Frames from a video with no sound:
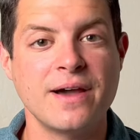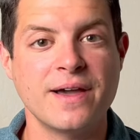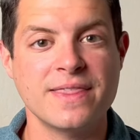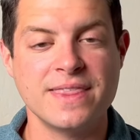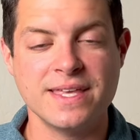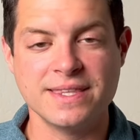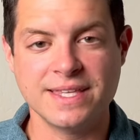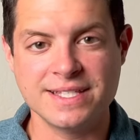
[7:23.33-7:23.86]
I
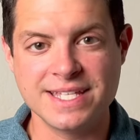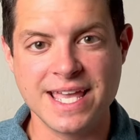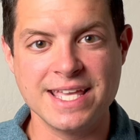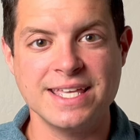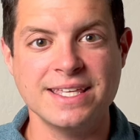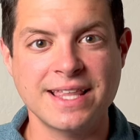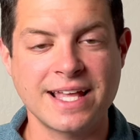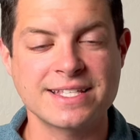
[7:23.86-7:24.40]
think that
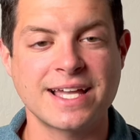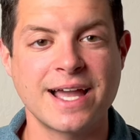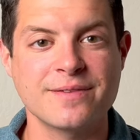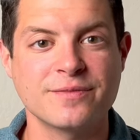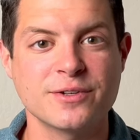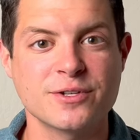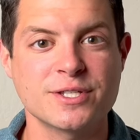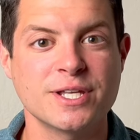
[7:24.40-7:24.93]
taking that time
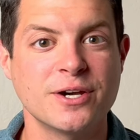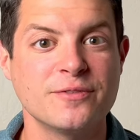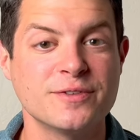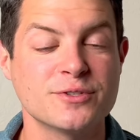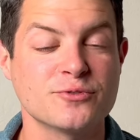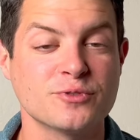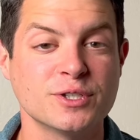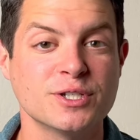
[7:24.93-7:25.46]
for yourself
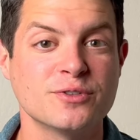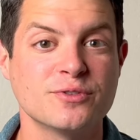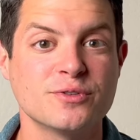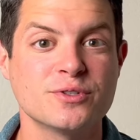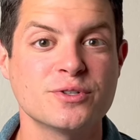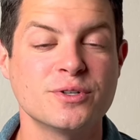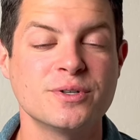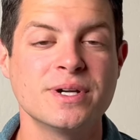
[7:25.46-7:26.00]
is really
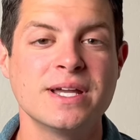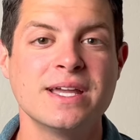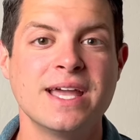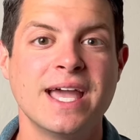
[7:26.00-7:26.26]
crucial,